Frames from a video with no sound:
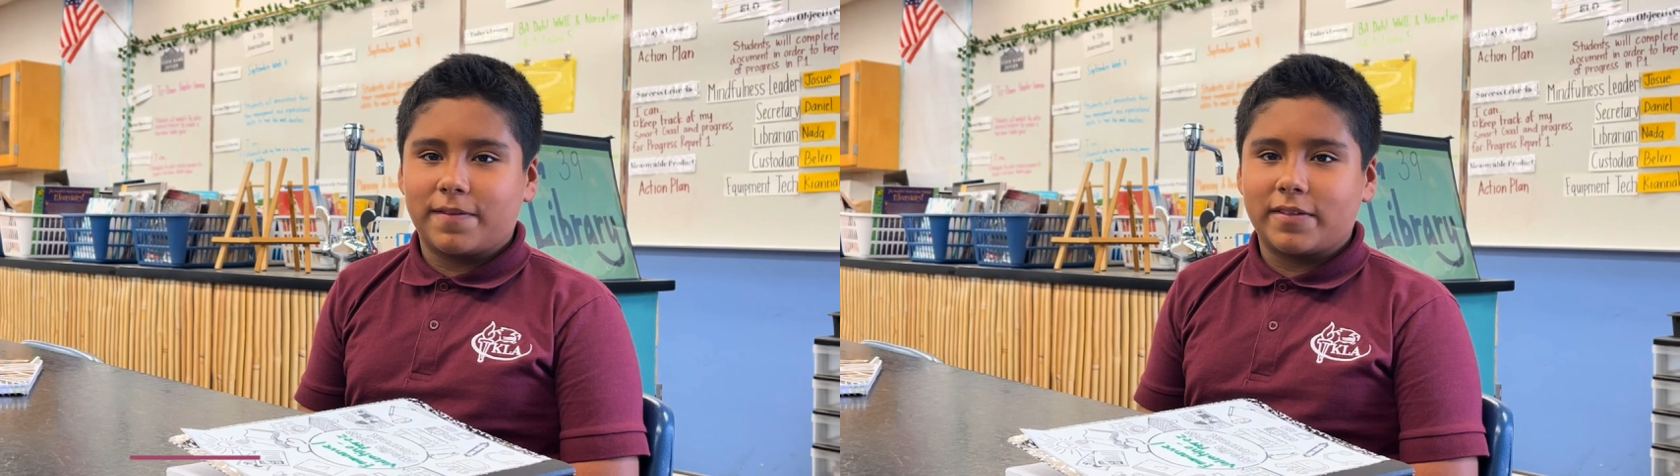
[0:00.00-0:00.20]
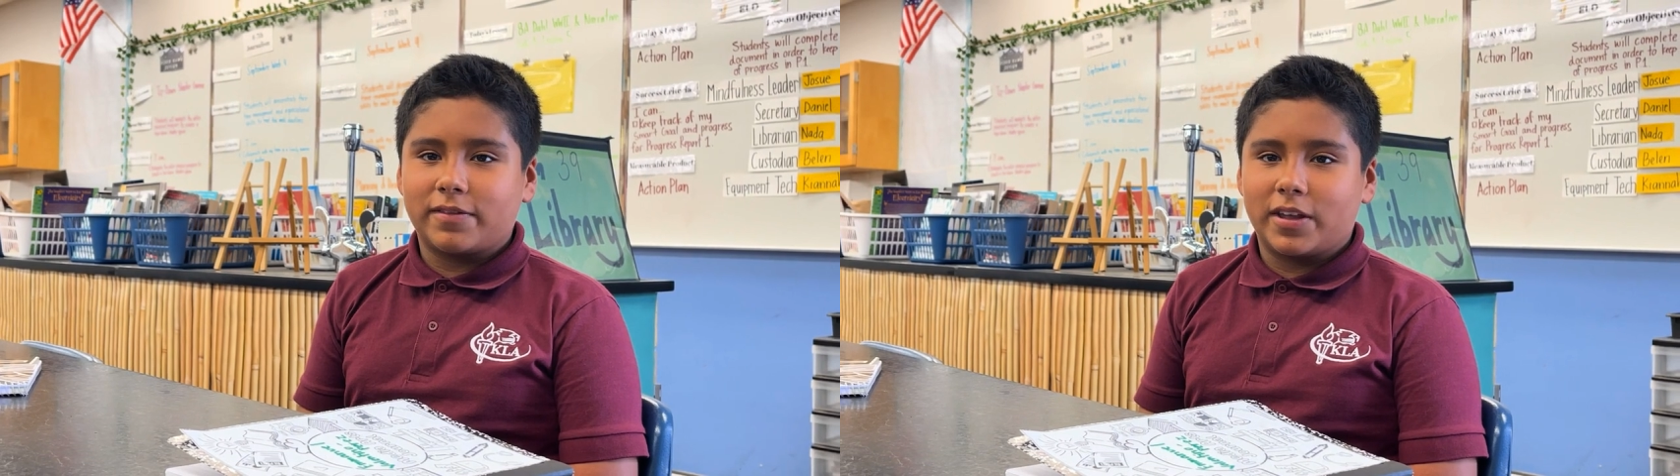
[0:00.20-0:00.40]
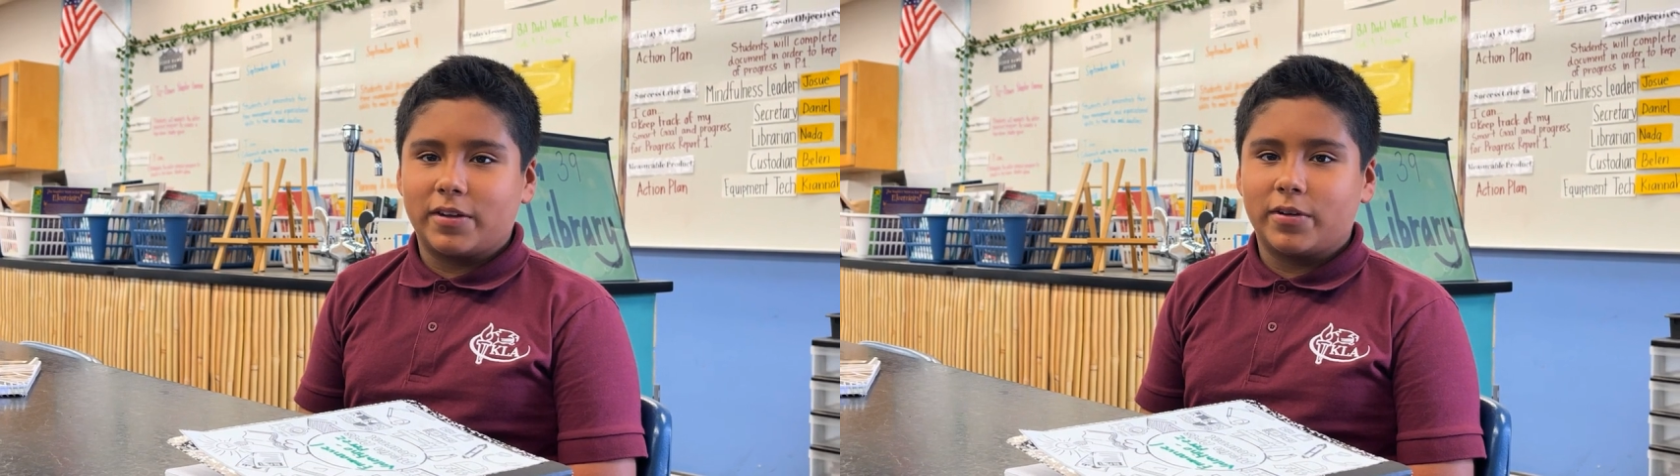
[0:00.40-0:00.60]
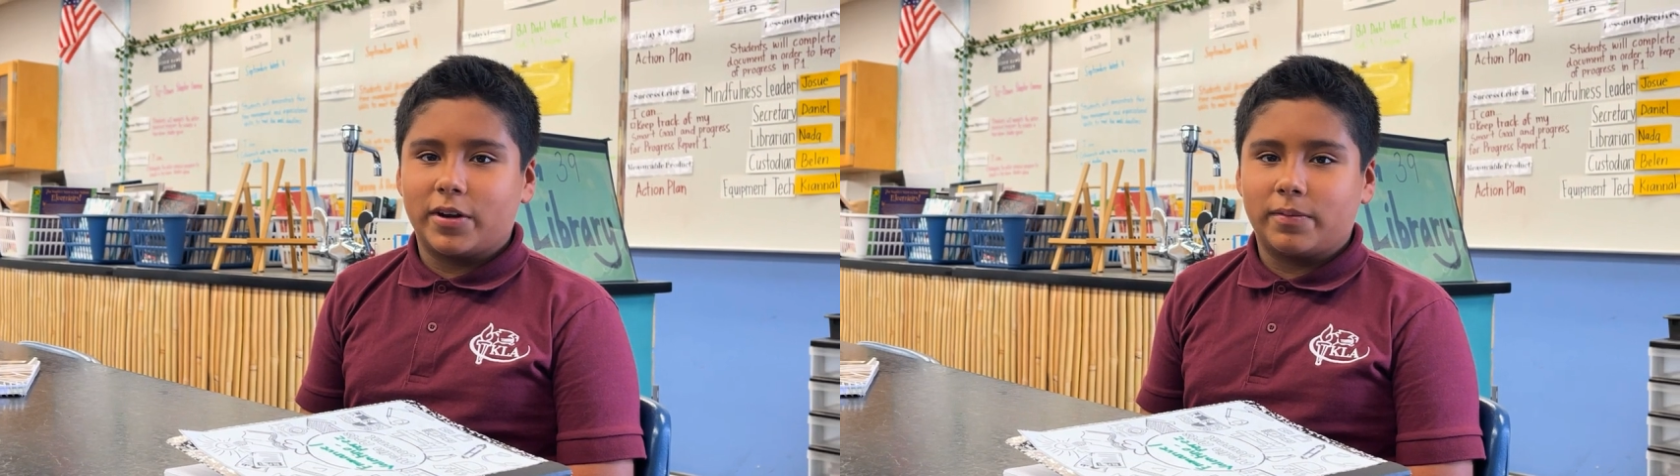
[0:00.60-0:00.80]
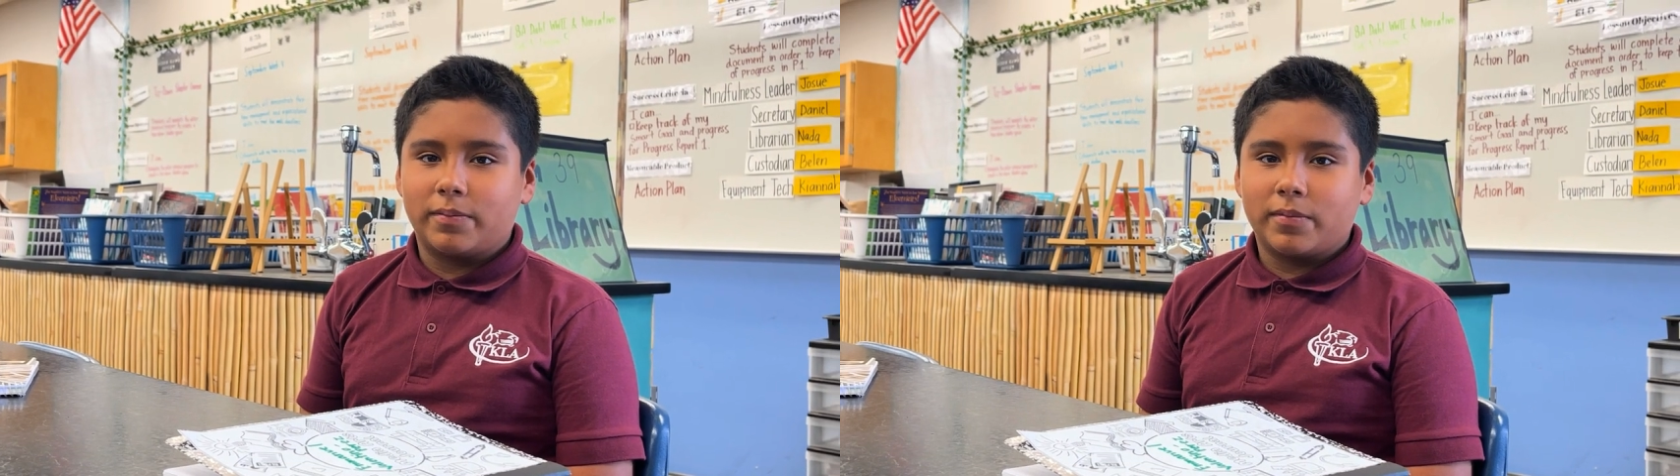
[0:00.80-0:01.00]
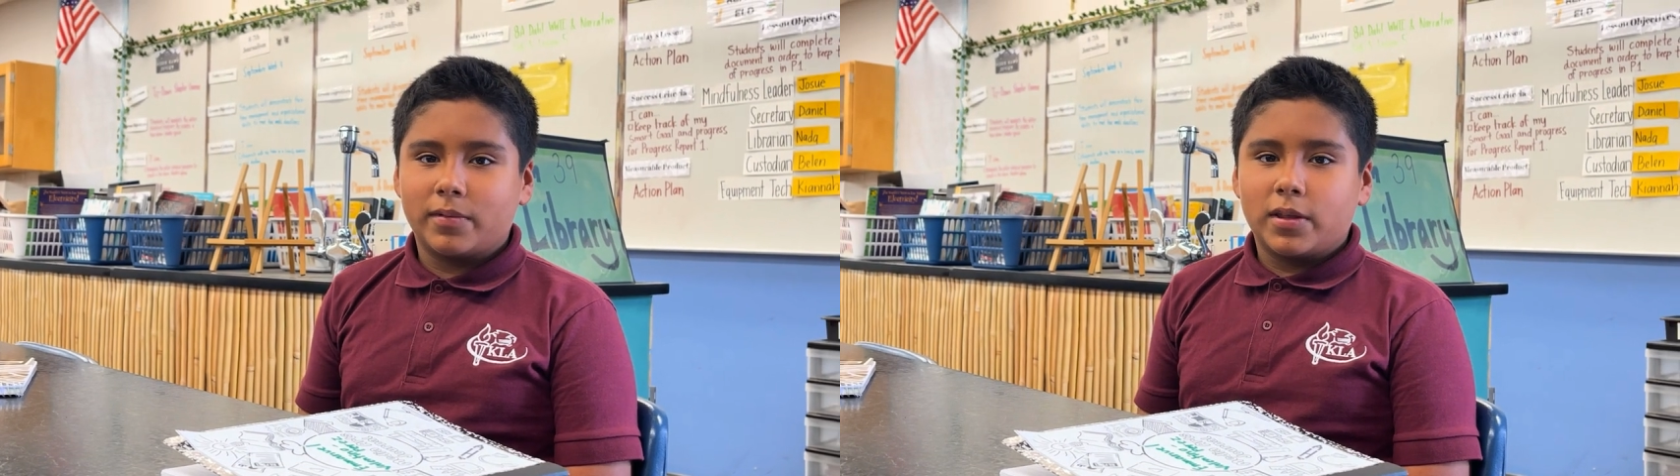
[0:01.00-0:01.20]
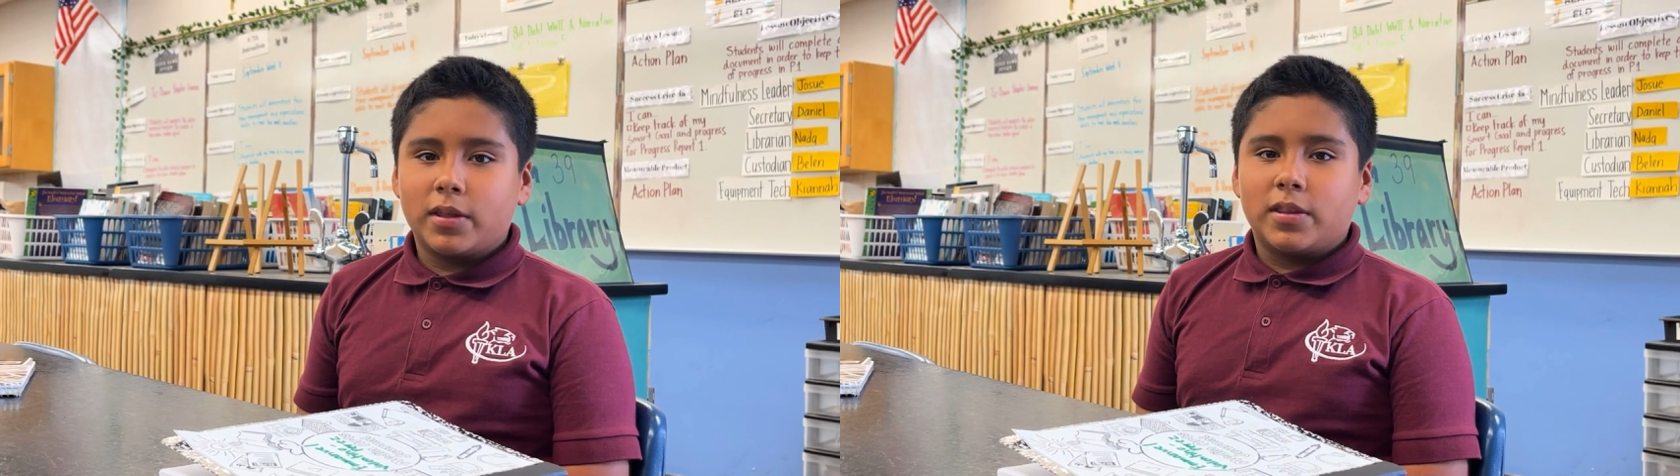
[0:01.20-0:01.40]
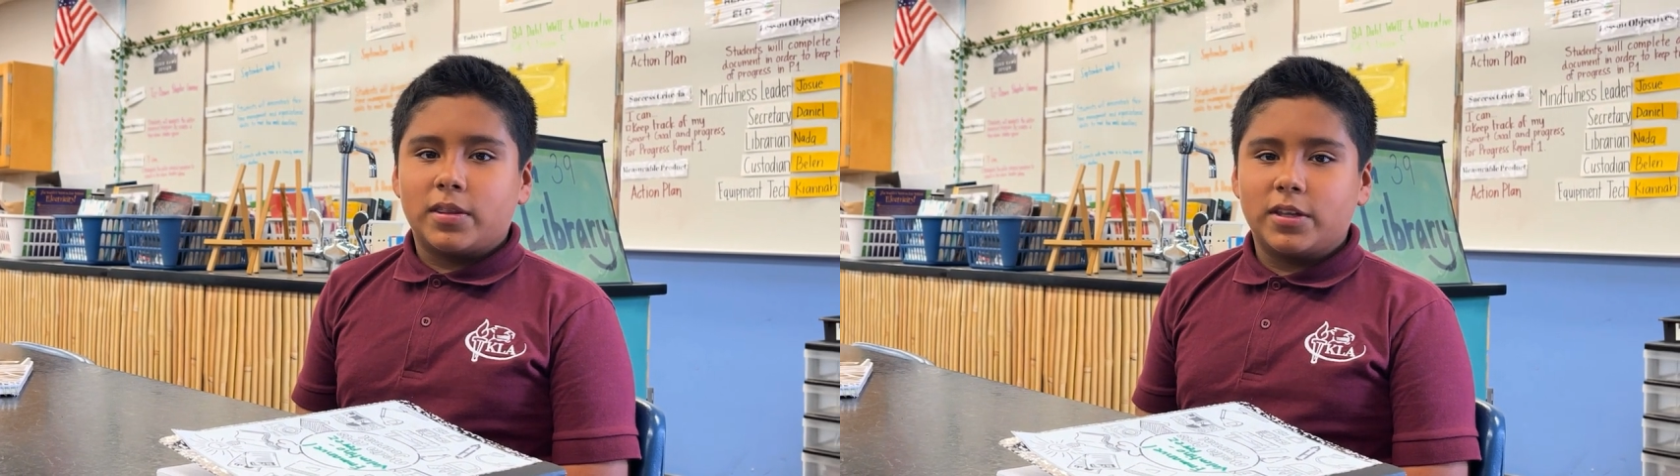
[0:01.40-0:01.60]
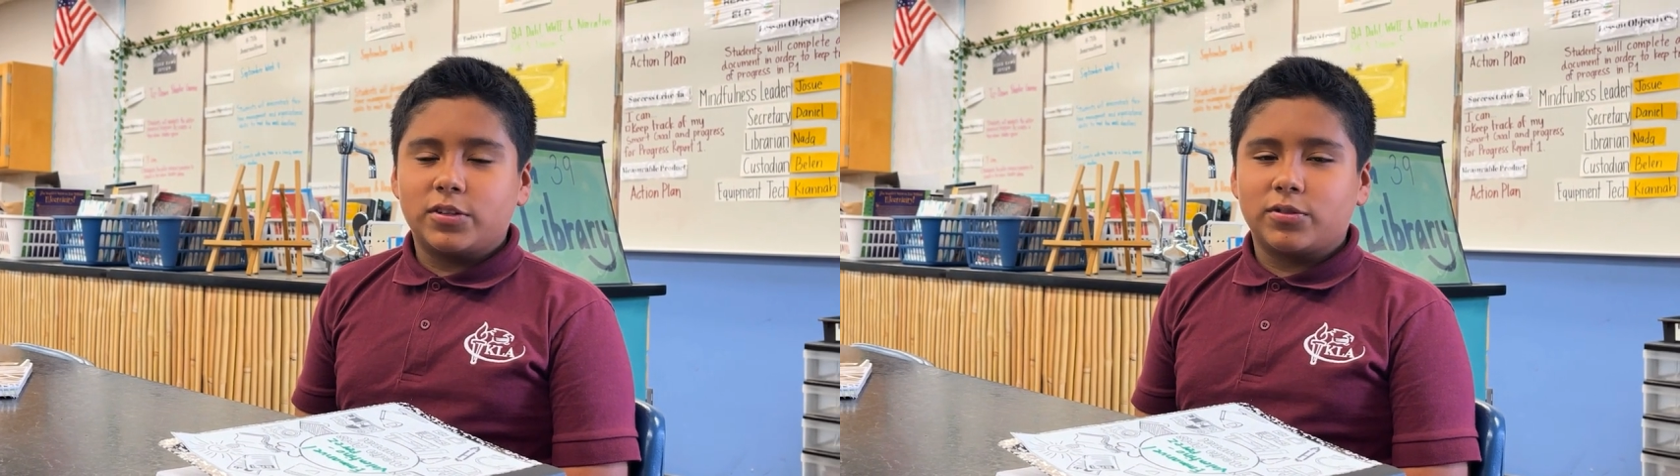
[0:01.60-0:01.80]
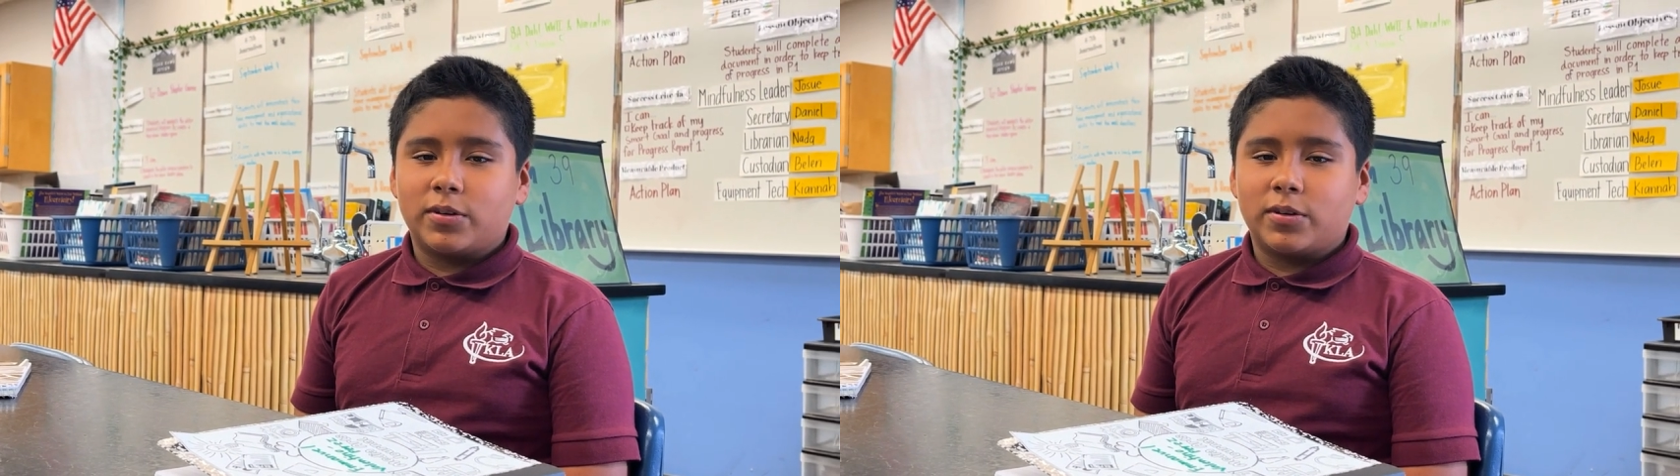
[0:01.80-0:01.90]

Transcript: 5K Run. This